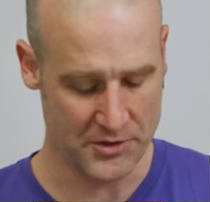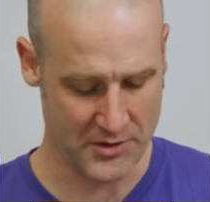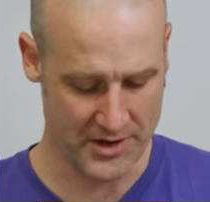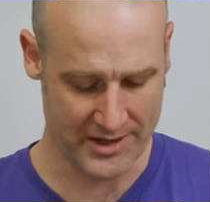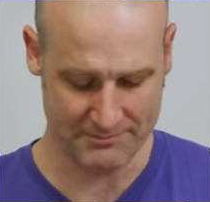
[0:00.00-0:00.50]

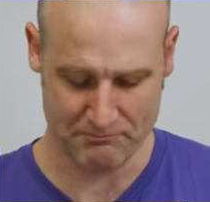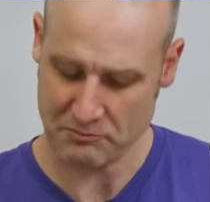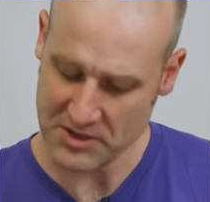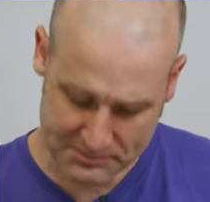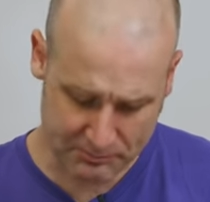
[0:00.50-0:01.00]
Although I,
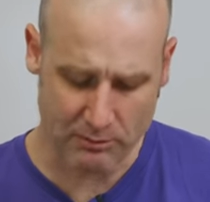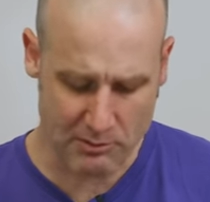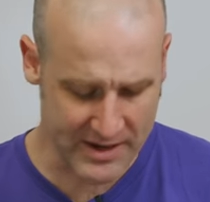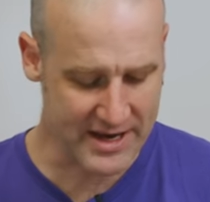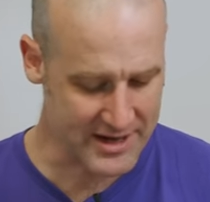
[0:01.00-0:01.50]
it's
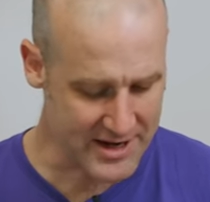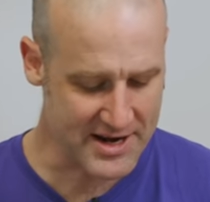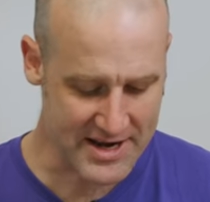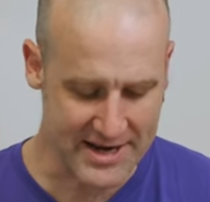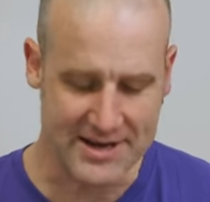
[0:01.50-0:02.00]
probably gonna
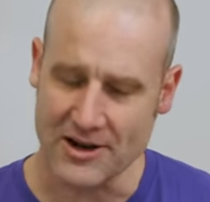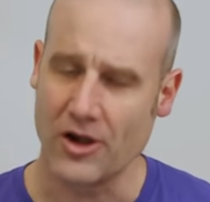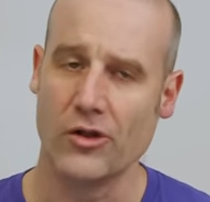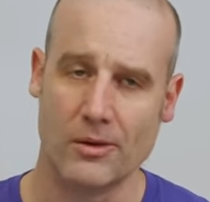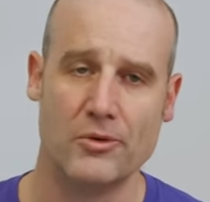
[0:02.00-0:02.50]
need
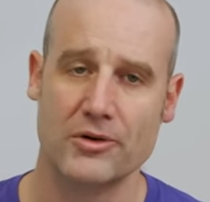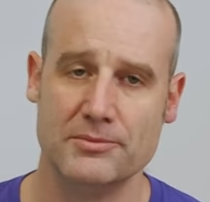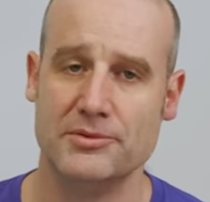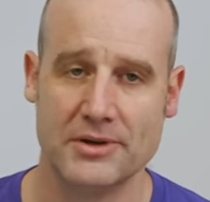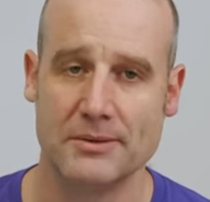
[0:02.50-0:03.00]
a lot more
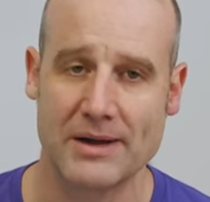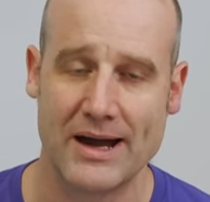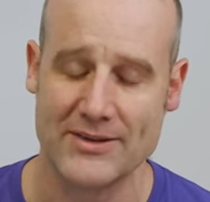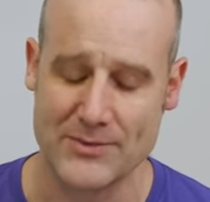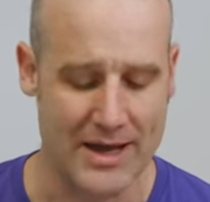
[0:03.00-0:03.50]
computing
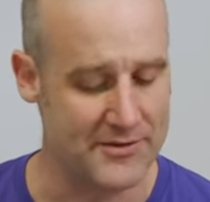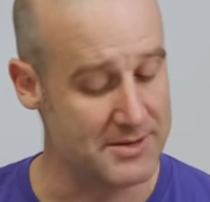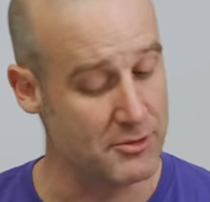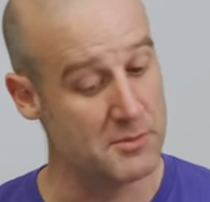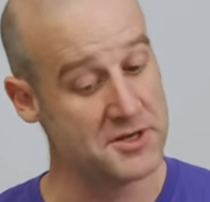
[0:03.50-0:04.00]
power than we have at
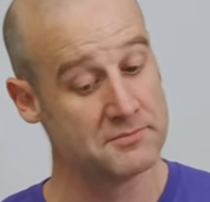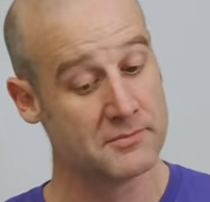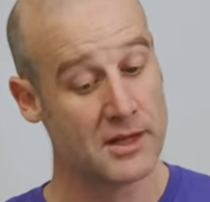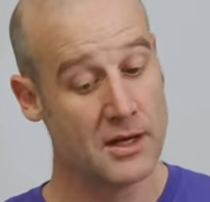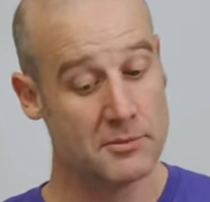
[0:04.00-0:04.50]
the moment.
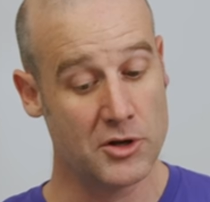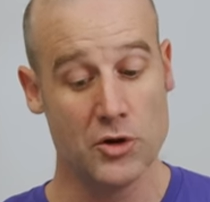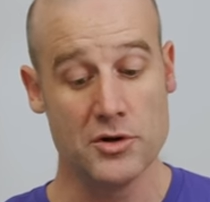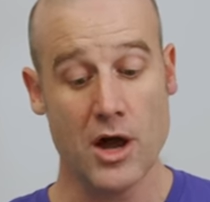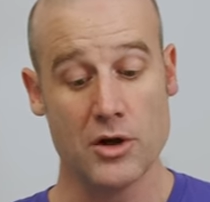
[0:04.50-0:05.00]
But
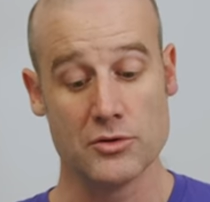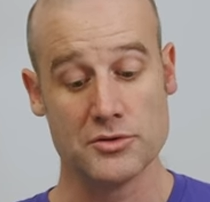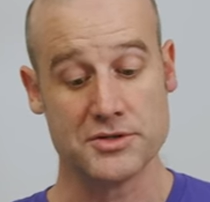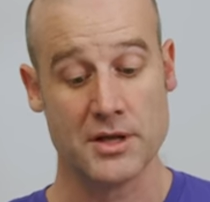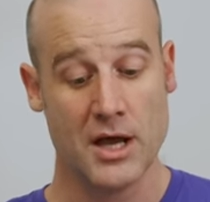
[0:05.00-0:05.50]
who
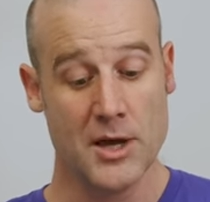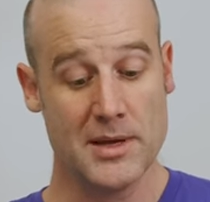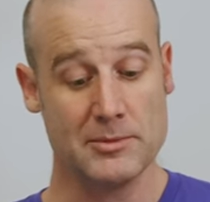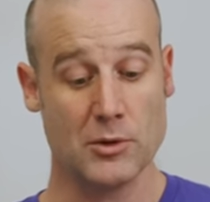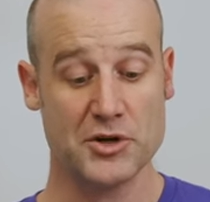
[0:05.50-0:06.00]
knows?
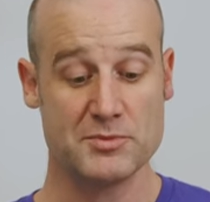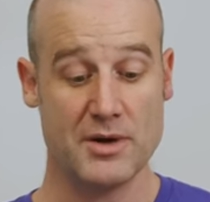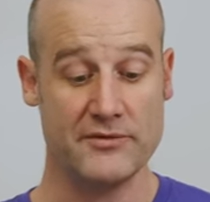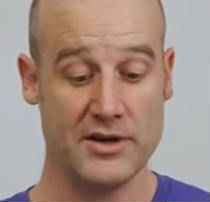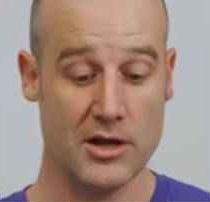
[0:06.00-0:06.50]
People who watch
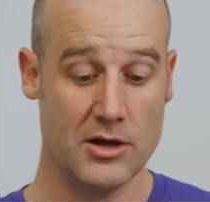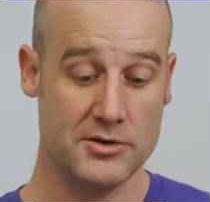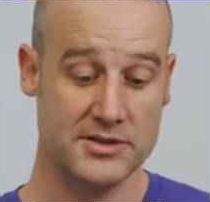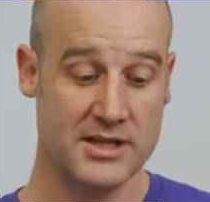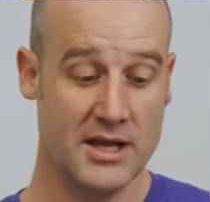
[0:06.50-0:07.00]
my
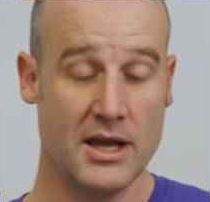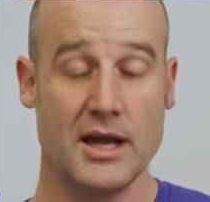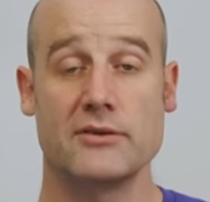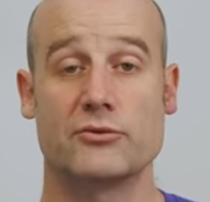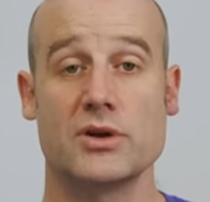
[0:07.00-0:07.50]
videos
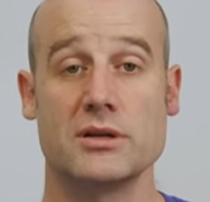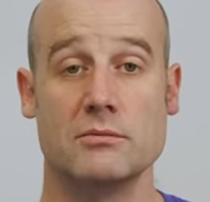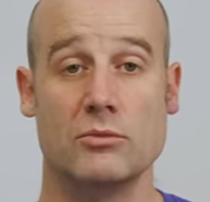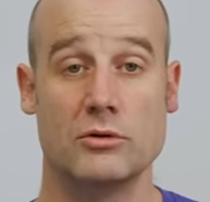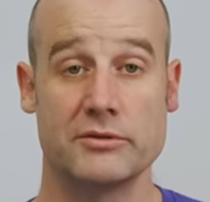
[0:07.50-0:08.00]
have
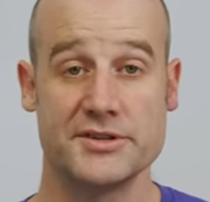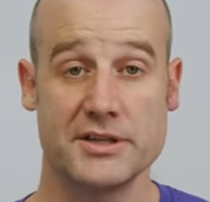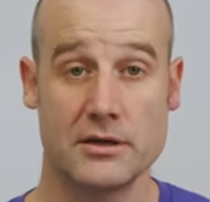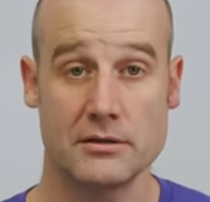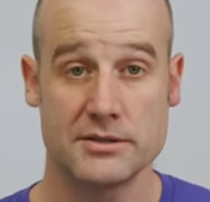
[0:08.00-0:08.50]
written more
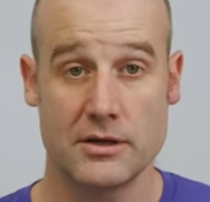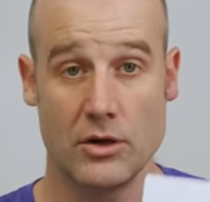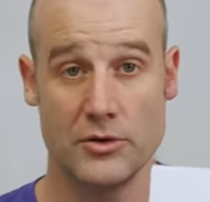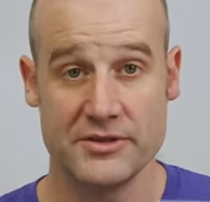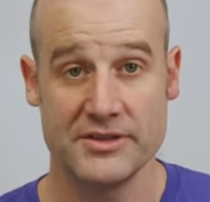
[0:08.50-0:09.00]
ridiculous
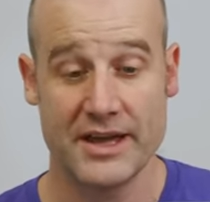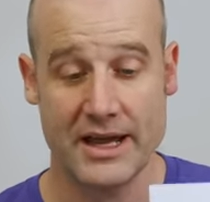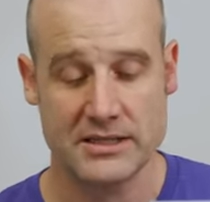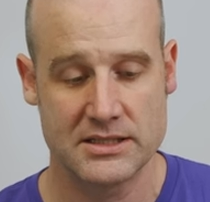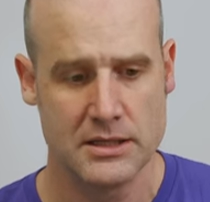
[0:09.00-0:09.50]
code than
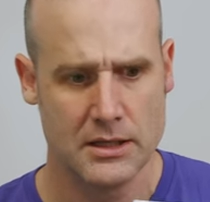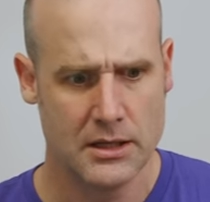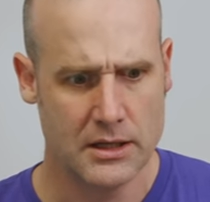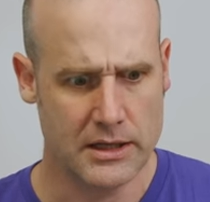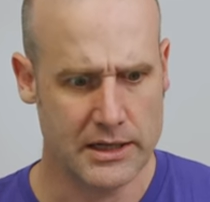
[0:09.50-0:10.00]
that
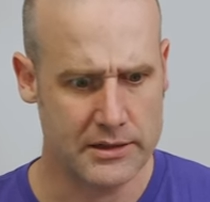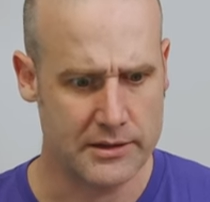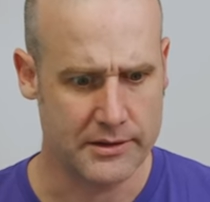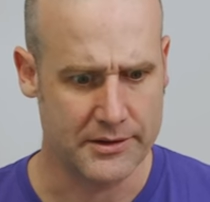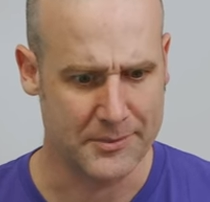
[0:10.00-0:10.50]

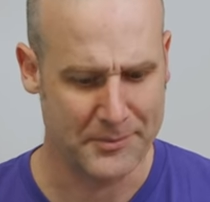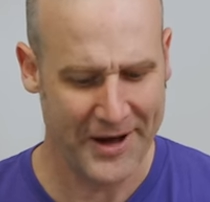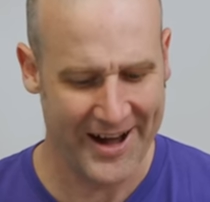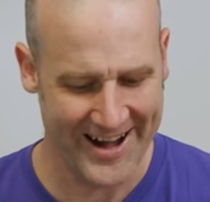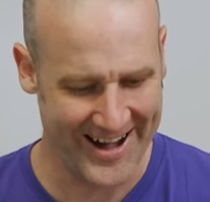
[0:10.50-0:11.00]
in the
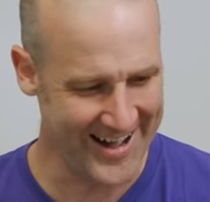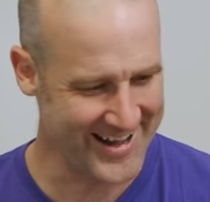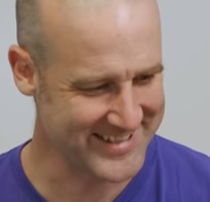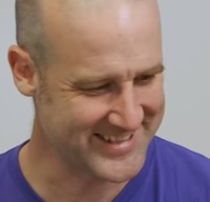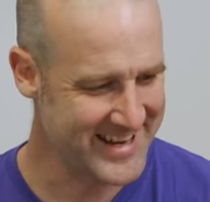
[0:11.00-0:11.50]

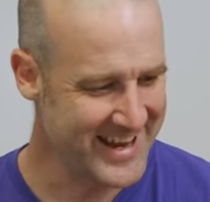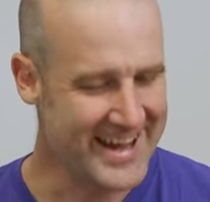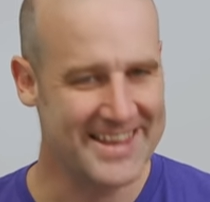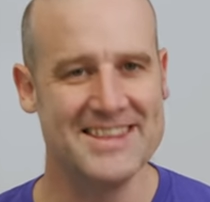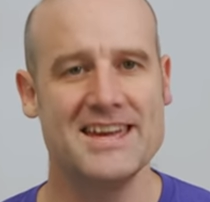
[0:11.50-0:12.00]
past.
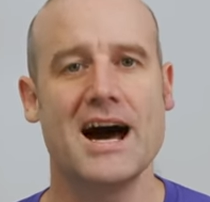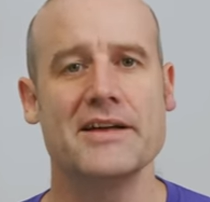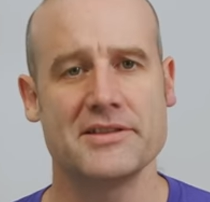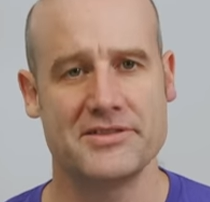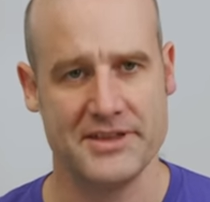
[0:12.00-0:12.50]
And the
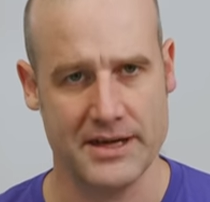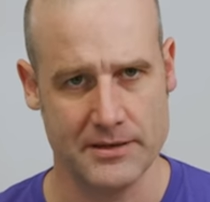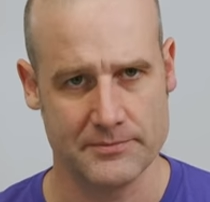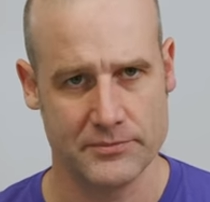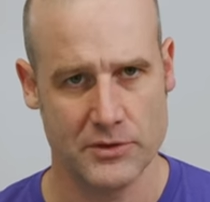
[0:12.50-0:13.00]
other
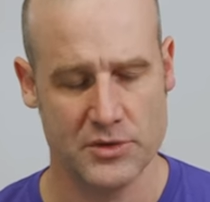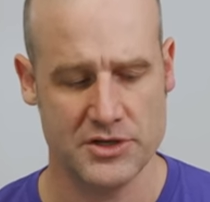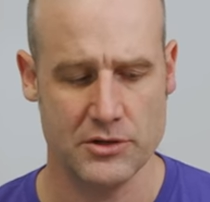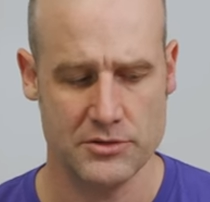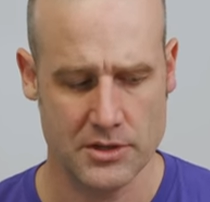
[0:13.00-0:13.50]
thing we
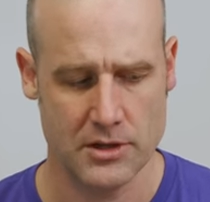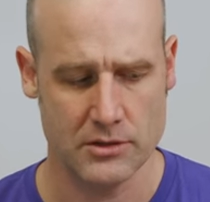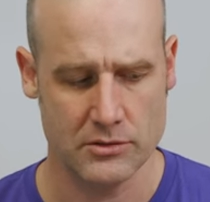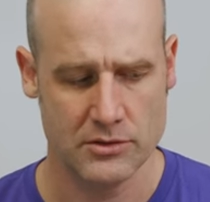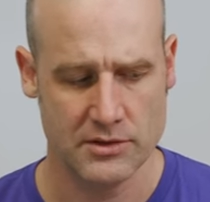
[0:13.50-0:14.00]
don't
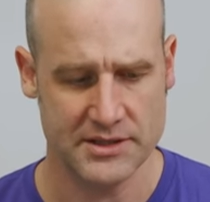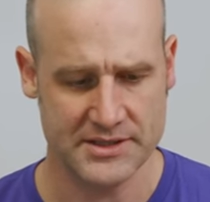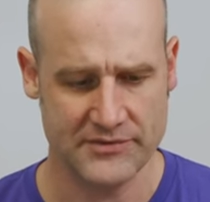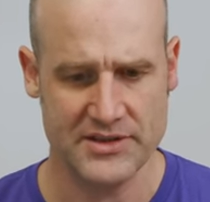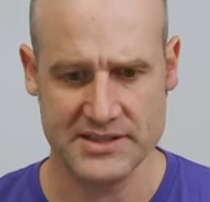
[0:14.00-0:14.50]
know
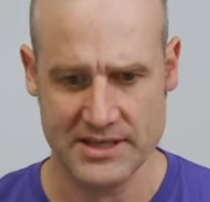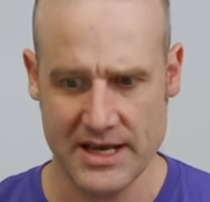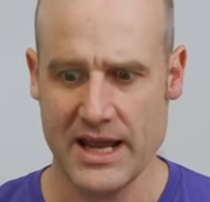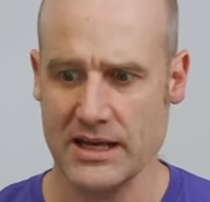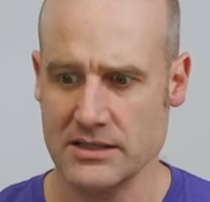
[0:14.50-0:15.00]
is if there's a
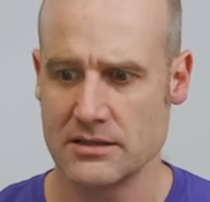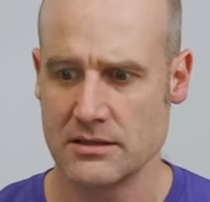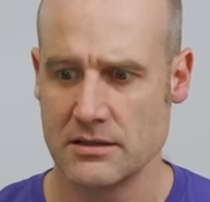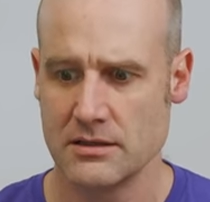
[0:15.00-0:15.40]
net